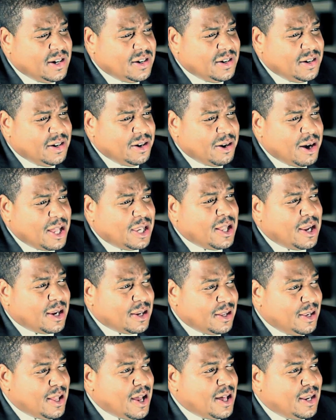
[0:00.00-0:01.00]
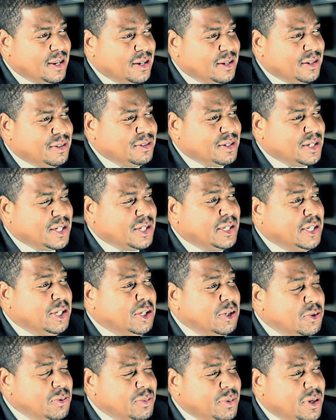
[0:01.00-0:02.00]
I like a lot of
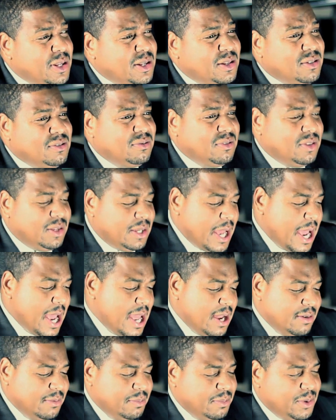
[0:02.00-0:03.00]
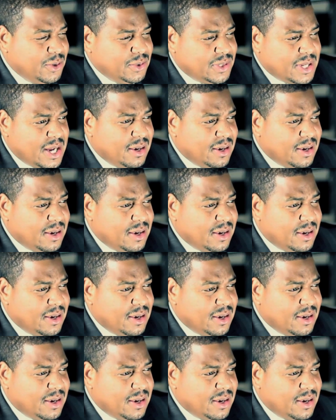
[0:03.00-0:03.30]
Cuban, Latin music.